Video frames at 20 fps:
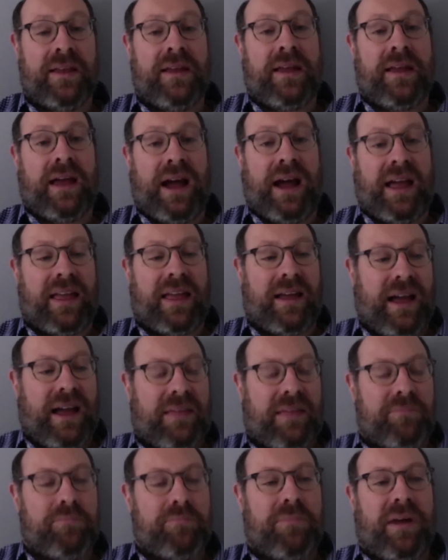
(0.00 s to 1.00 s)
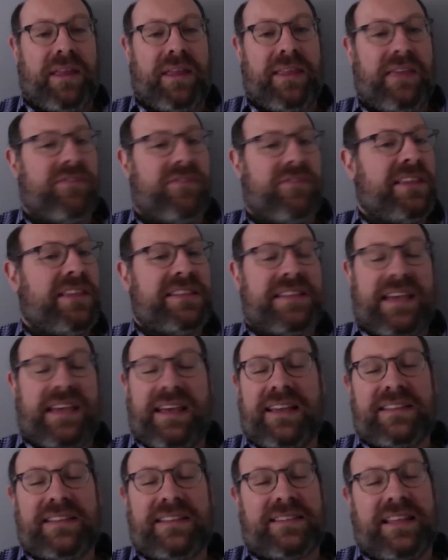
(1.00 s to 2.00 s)
I, I, even these
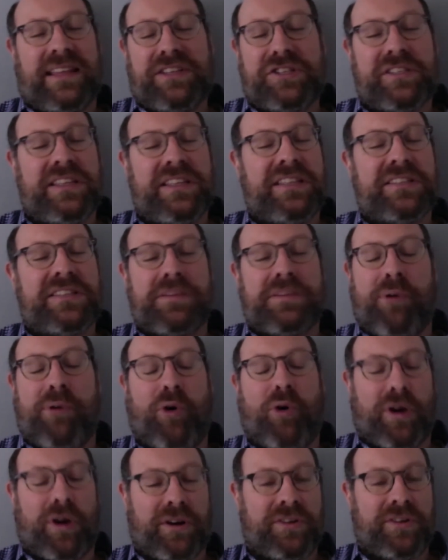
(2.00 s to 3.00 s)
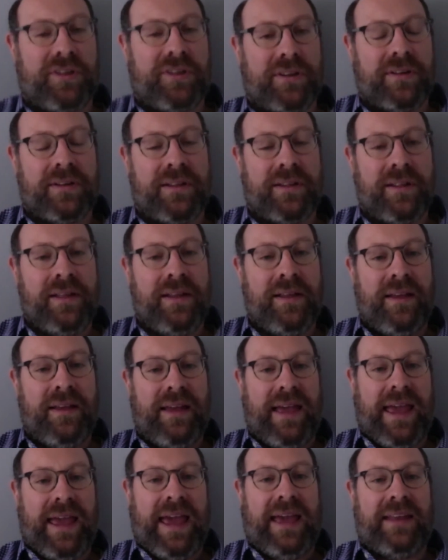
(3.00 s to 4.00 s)
kids, they just need support.
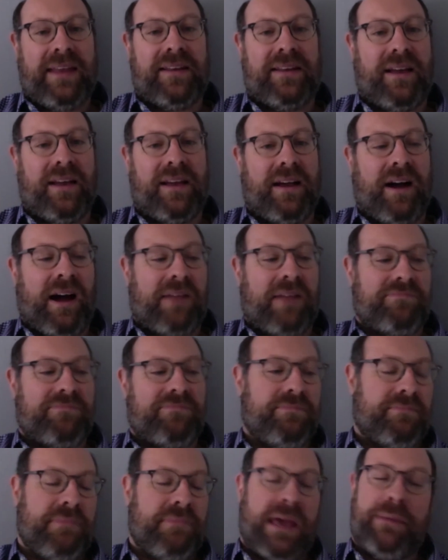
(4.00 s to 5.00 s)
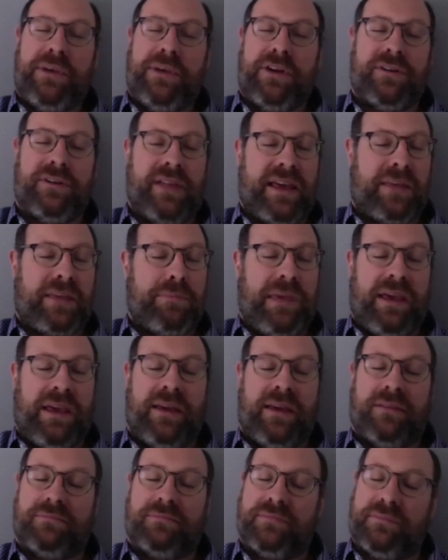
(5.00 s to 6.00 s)
And uh, maybe you're like
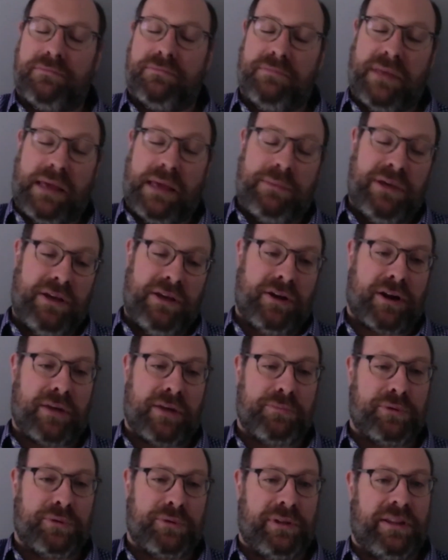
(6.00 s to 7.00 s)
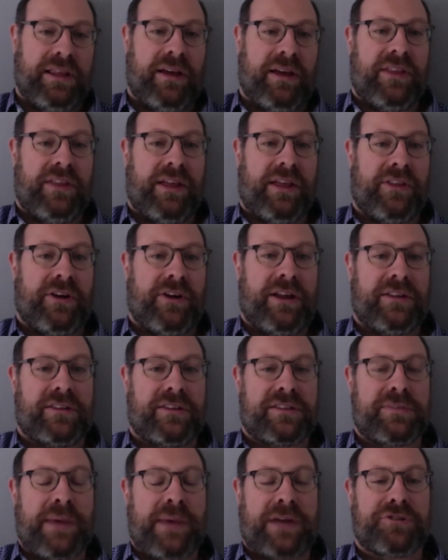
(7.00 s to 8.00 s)
me, maybe you're completely on the other end of
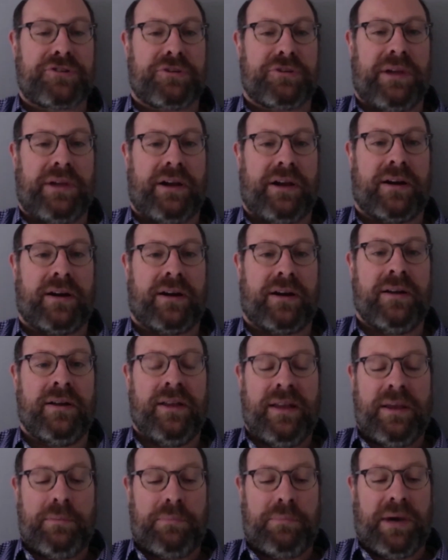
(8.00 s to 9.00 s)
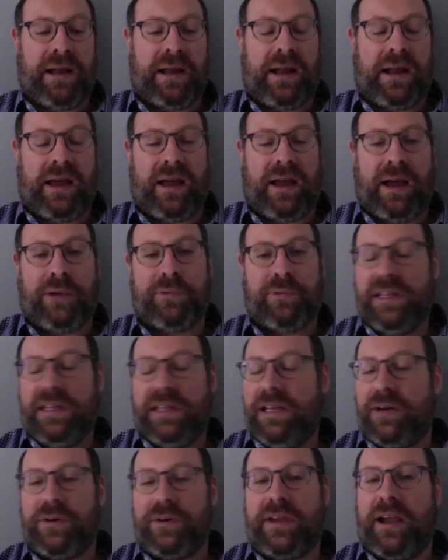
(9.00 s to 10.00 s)
the spectrum here, but I, I really
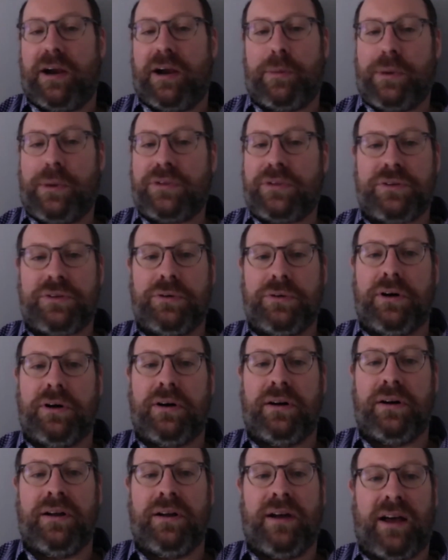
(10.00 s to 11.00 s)
don't care about school.